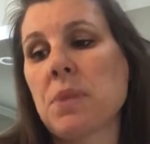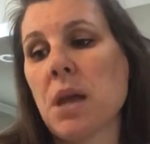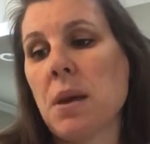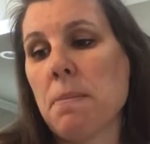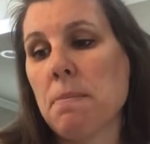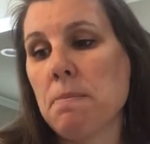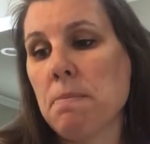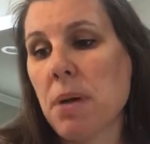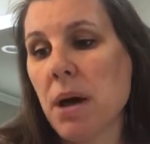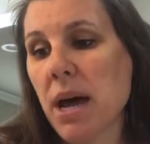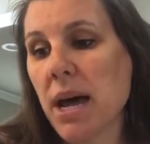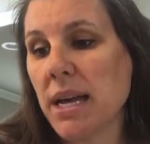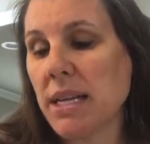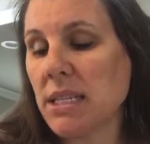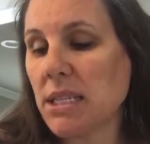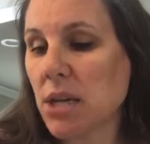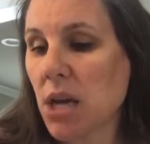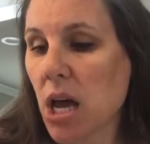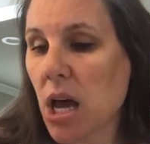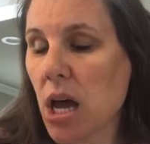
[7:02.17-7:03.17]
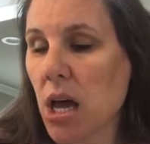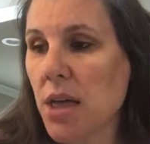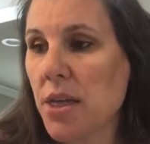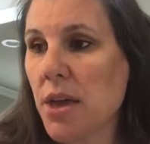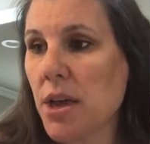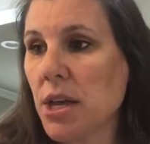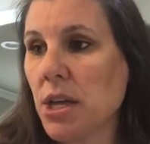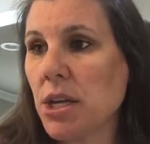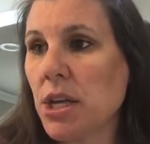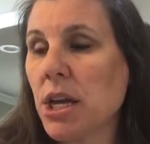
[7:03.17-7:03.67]
But
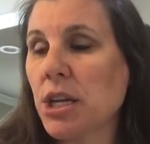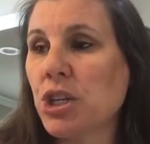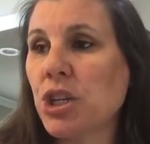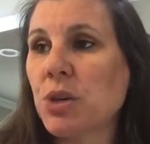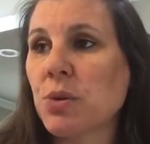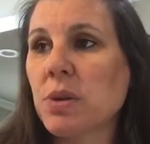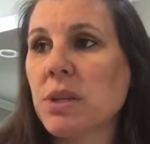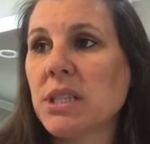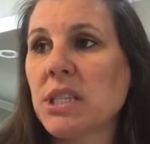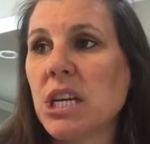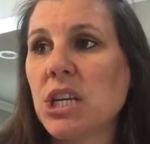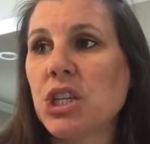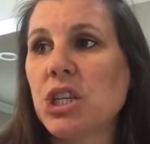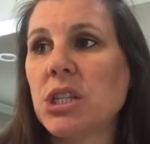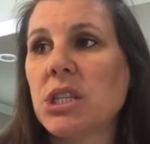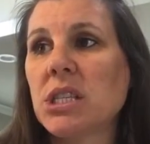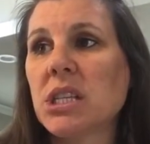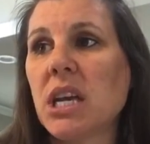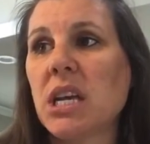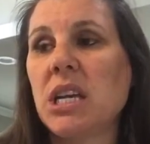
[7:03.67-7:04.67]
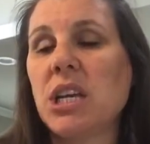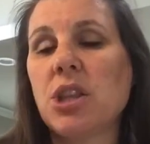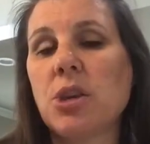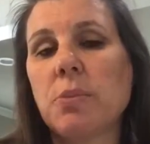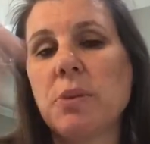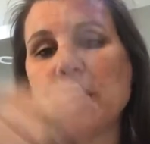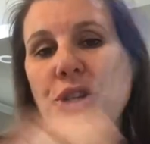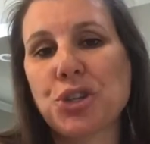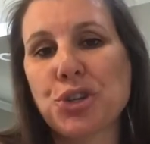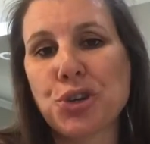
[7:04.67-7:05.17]
generalizations can either
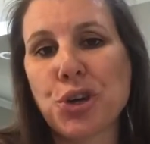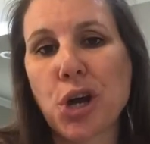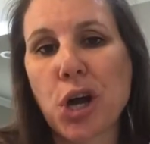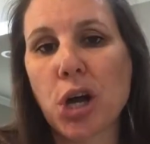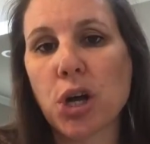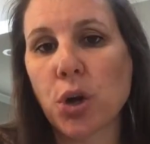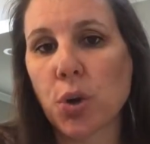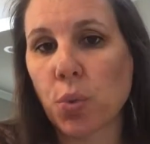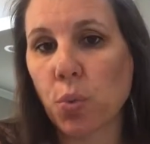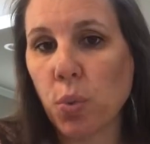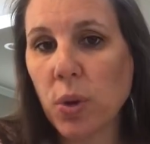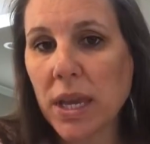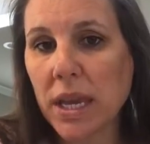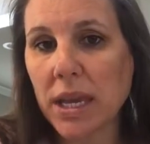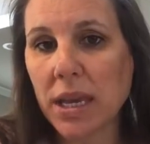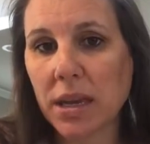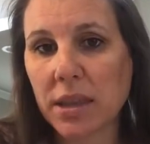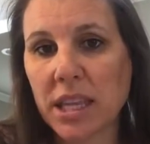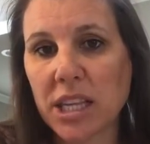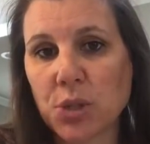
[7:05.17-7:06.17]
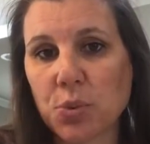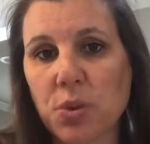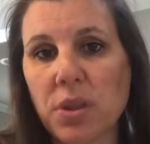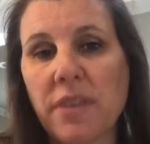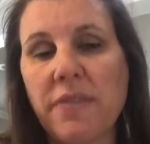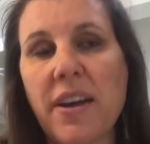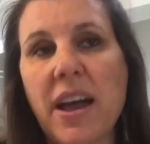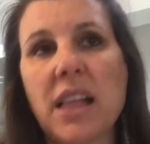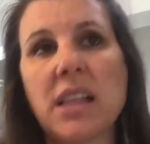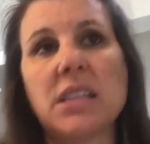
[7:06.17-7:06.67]
be strong or weak. That's where the
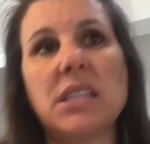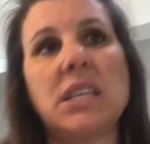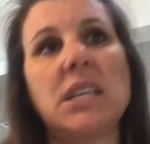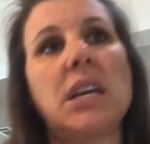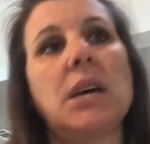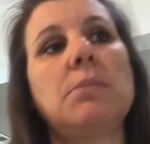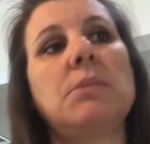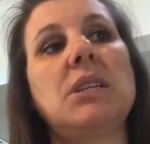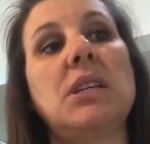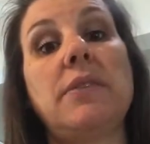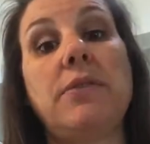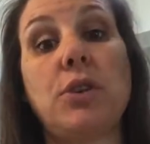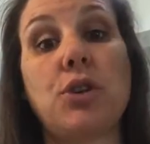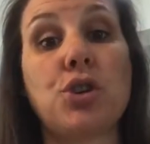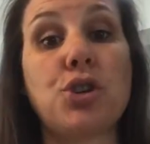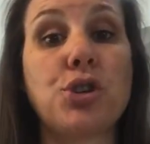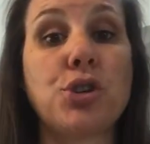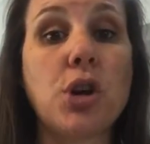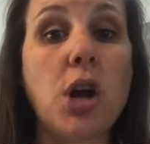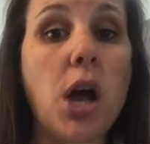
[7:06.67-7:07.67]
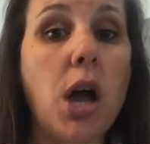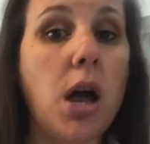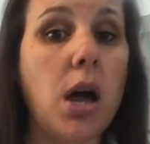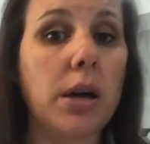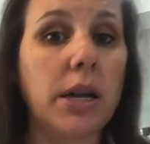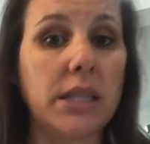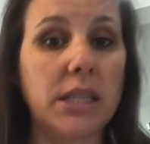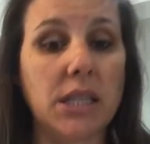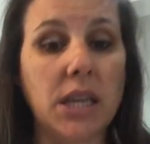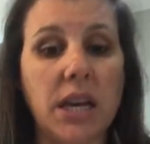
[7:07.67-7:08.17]
fallacy comes in. If they're strong,
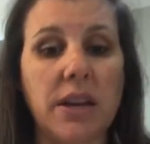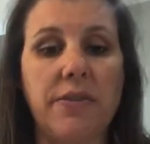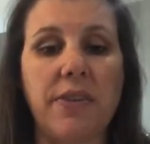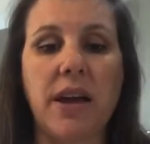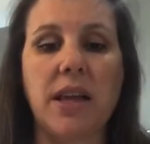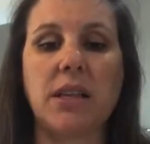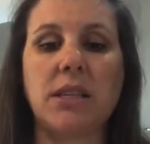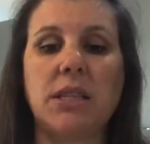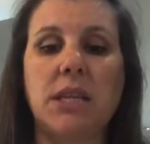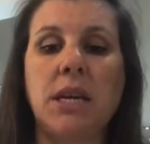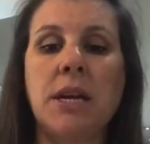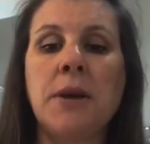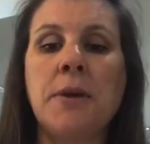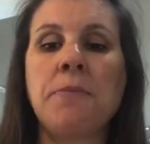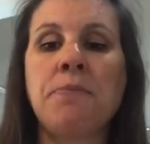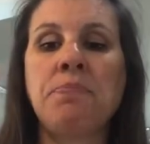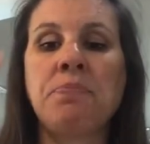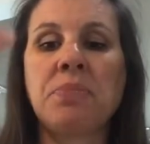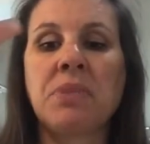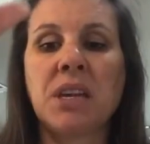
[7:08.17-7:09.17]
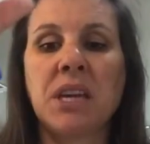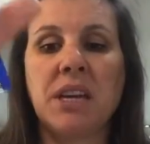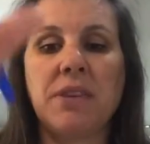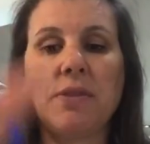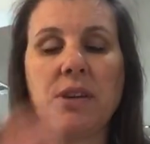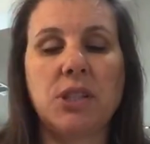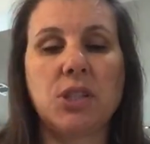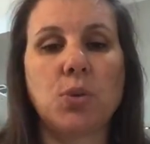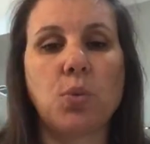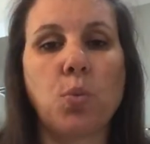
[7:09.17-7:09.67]
it's not a fallacy. If
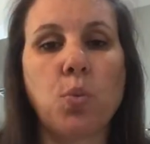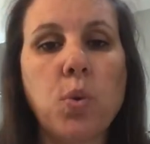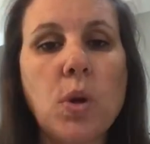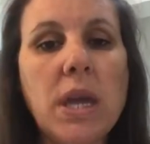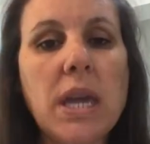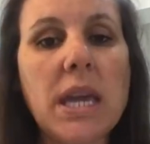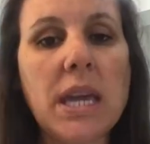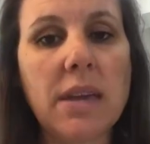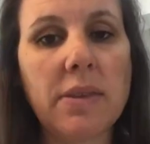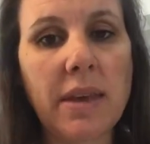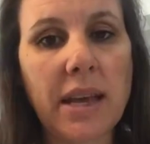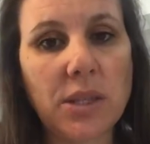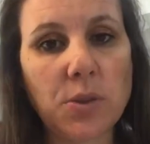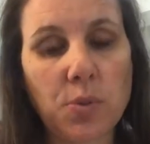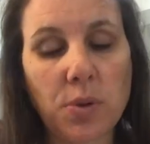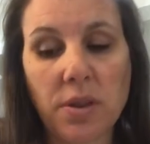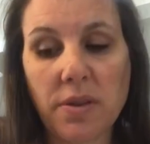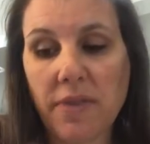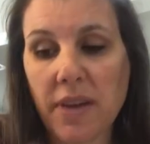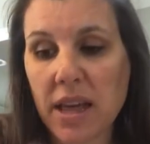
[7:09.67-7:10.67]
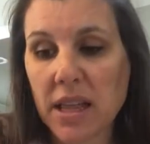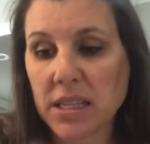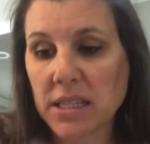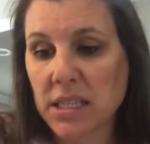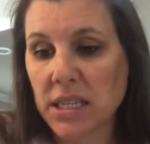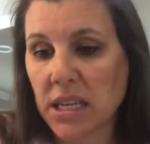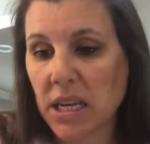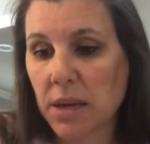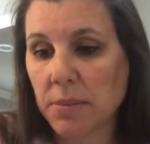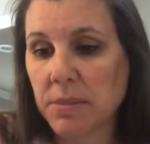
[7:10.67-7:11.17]
it's weak, that's where the
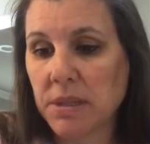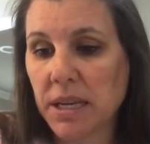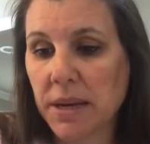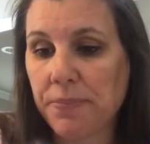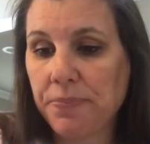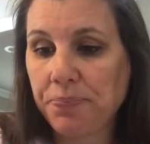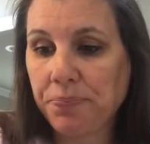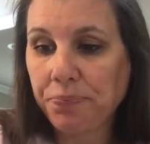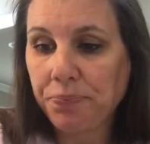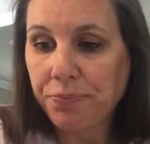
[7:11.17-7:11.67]
fallacy comes in.